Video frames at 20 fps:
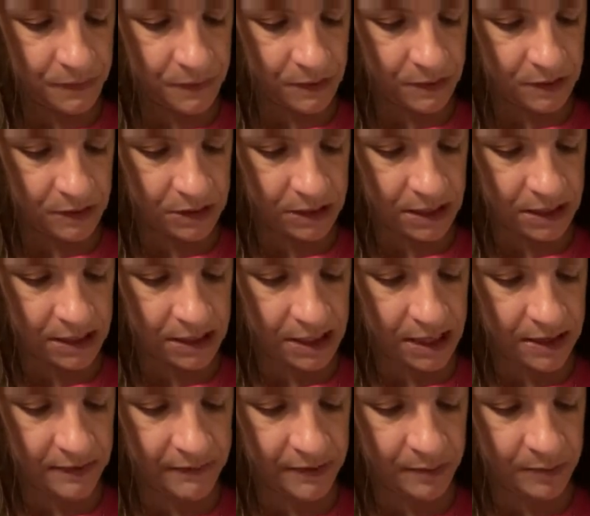is that
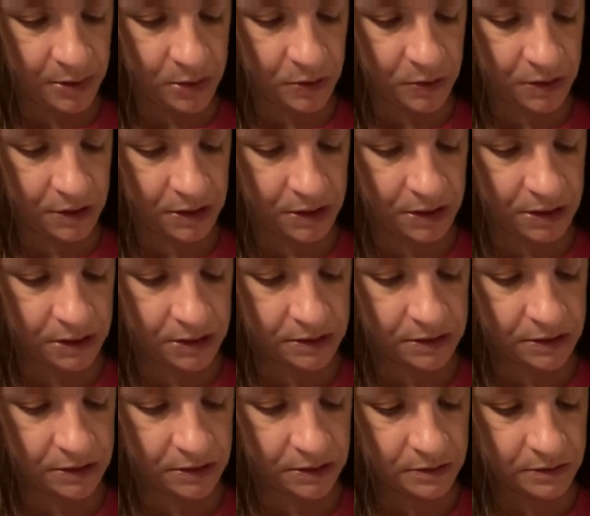navy polka dot,
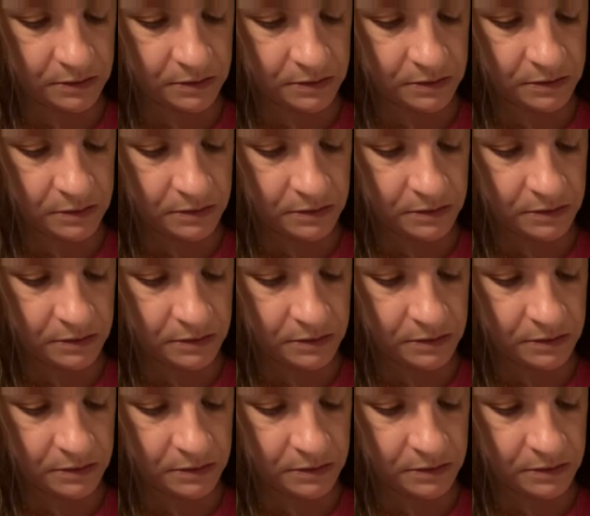so